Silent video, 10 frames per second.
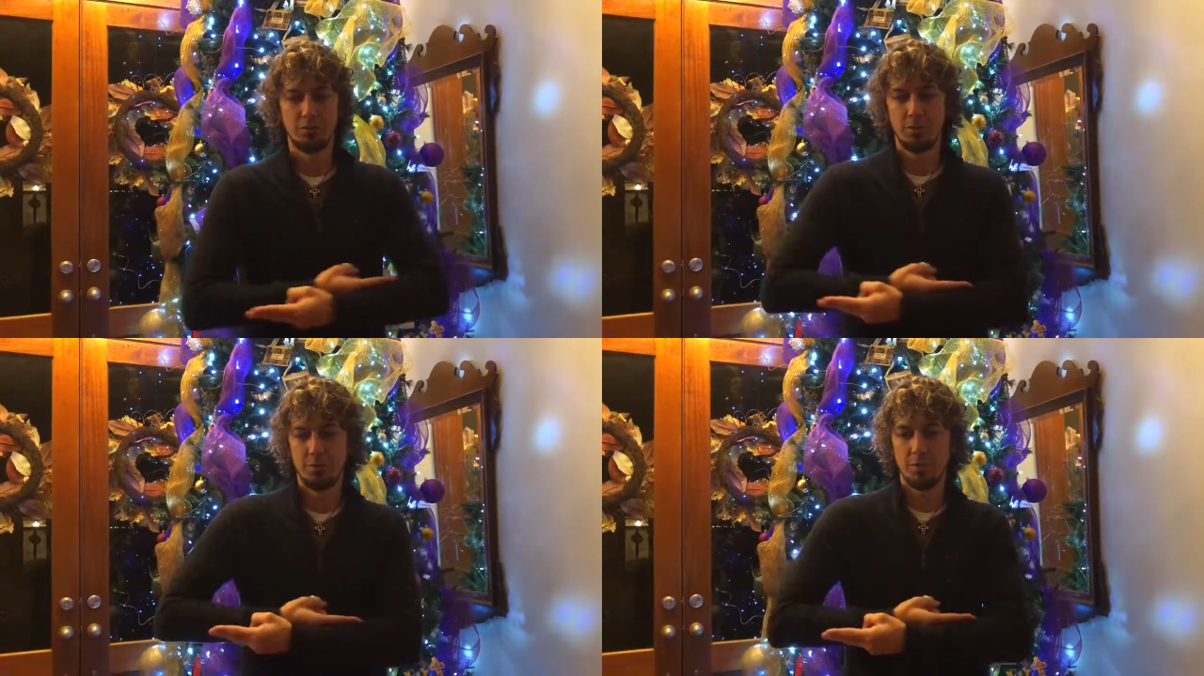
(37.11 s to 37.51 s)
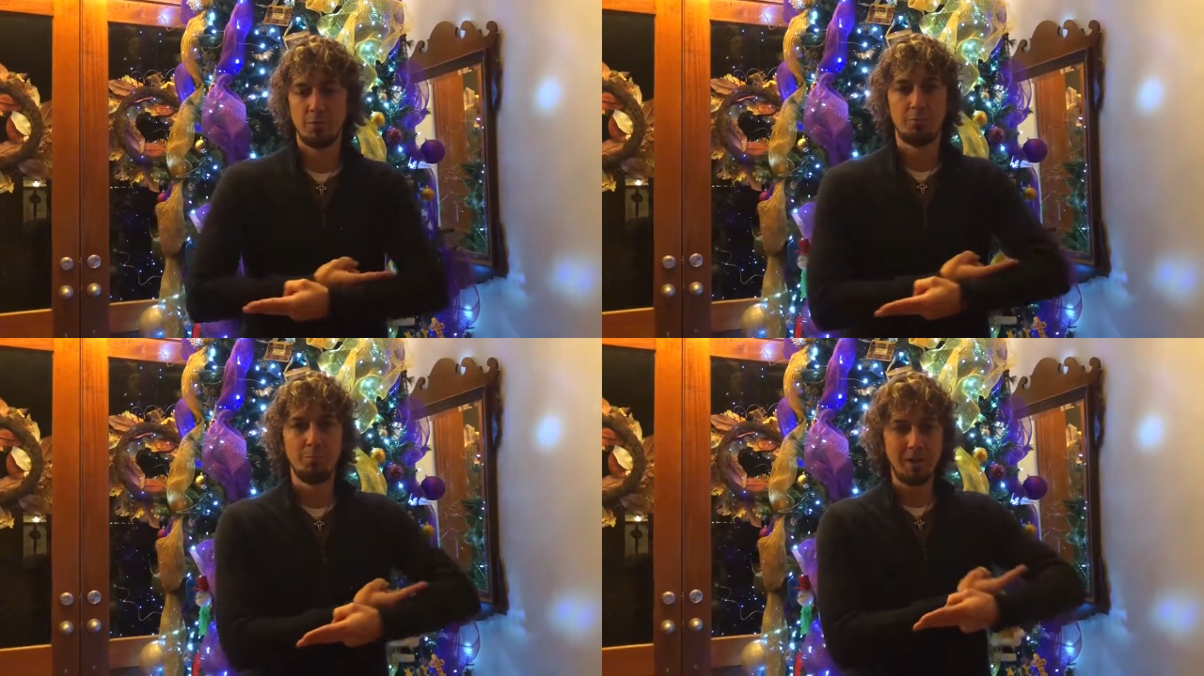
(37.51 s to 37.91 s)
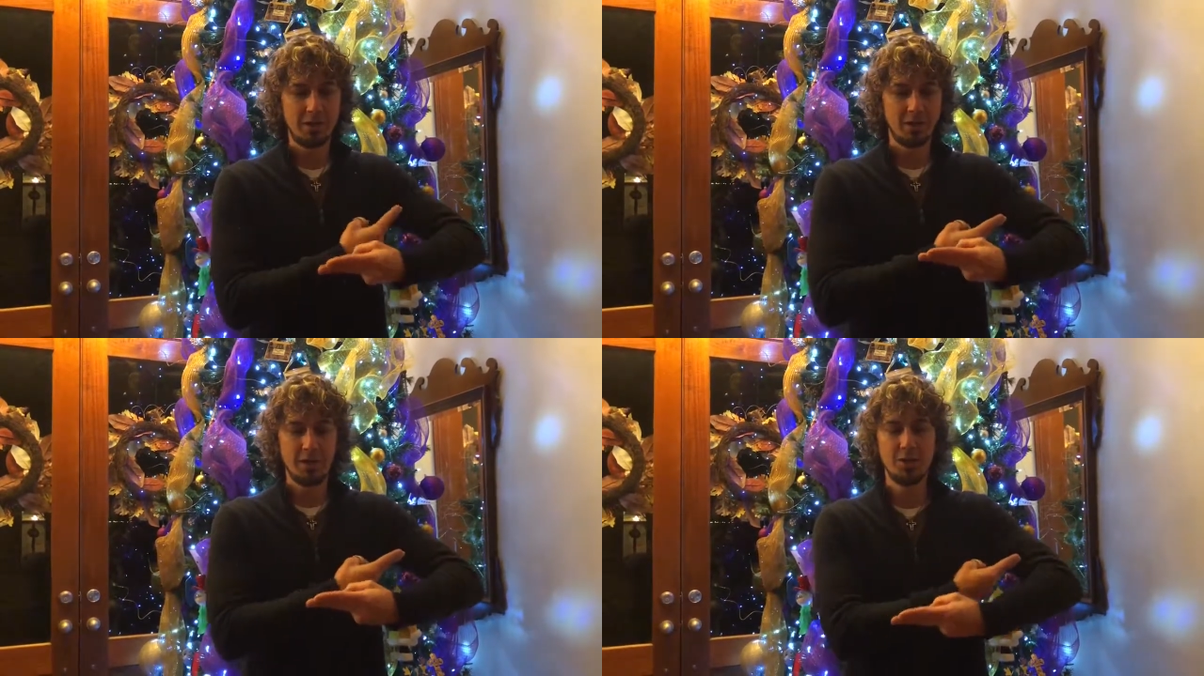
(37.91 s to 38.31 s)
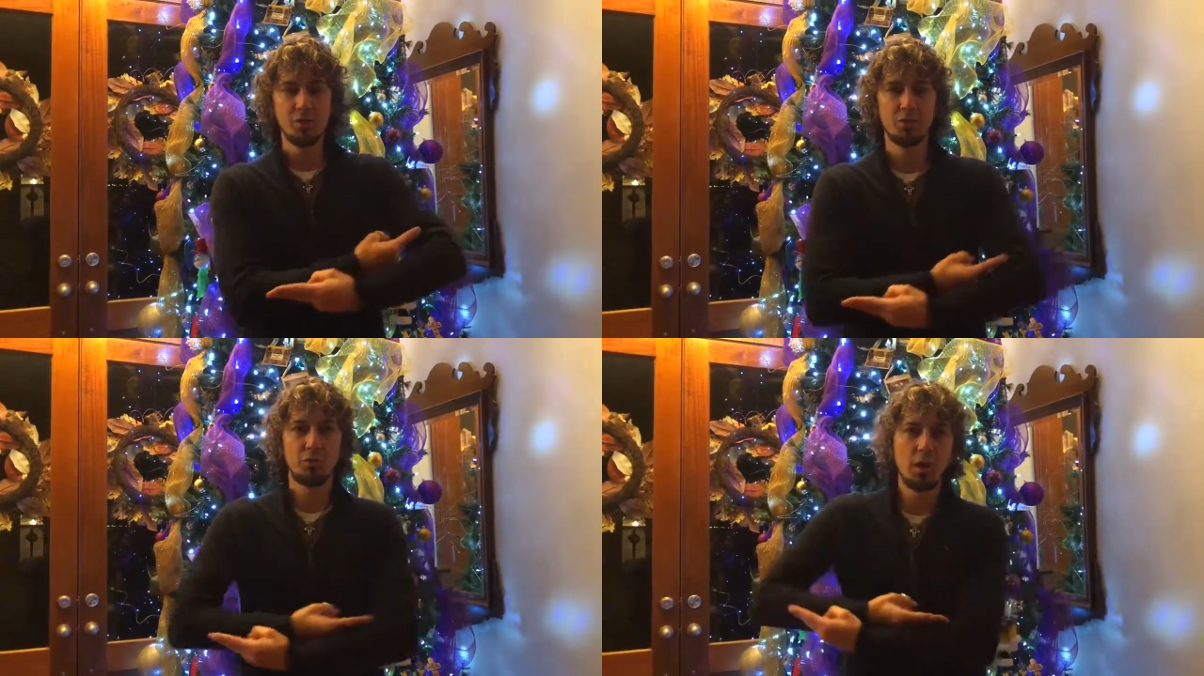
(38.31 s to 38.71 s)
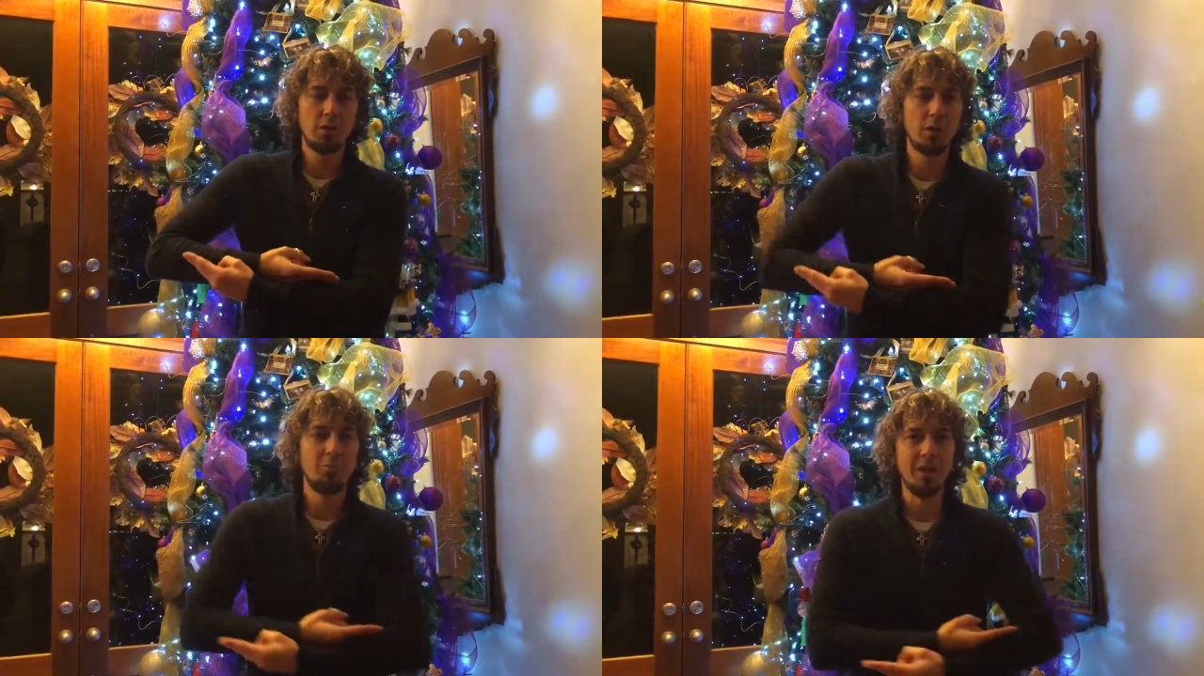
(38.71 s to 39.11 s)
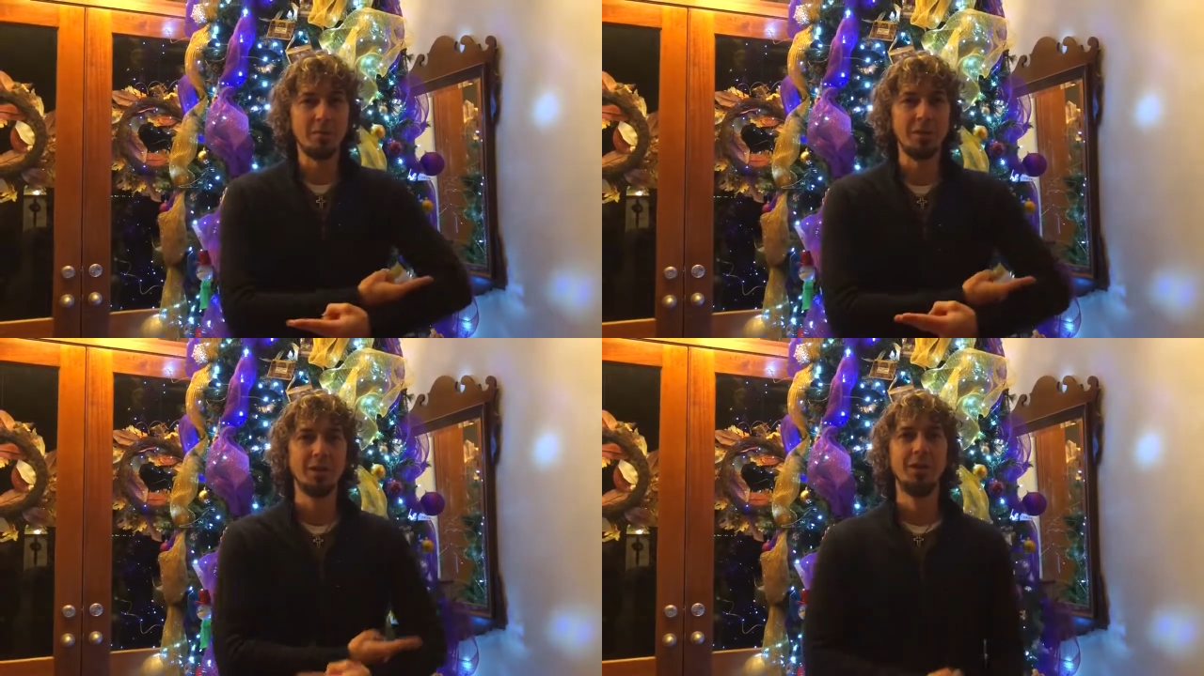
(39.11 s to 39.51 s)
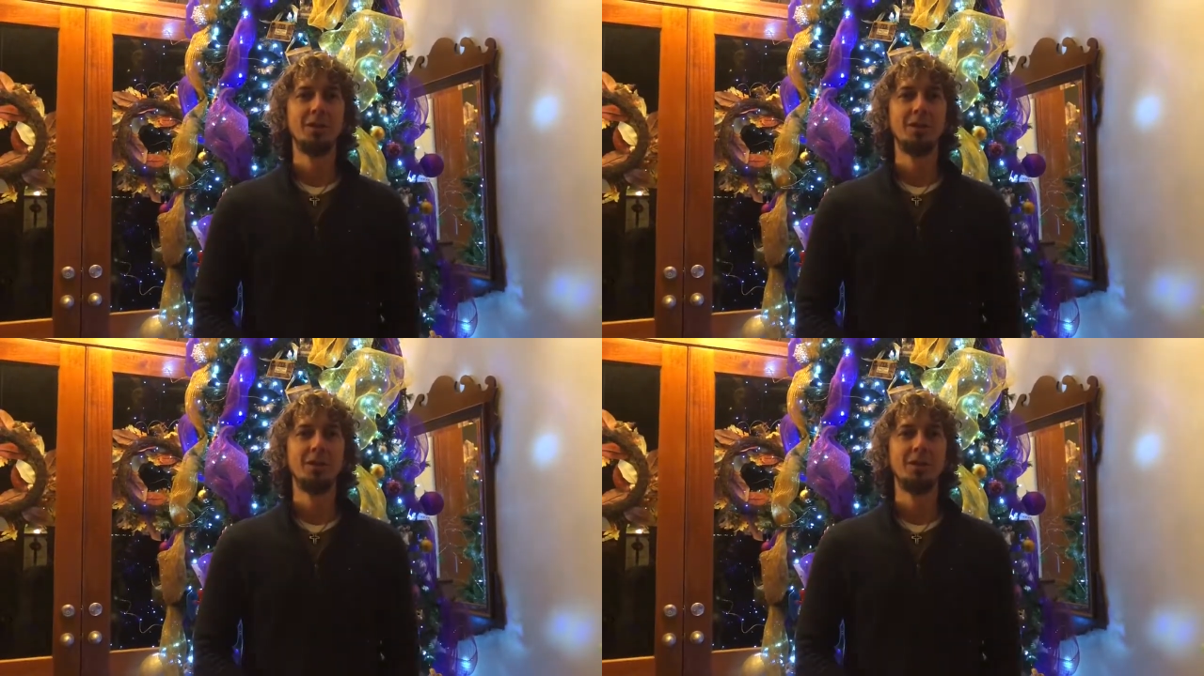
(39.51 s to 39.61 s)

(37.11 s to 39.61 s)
We're going to make our H's rock our baby.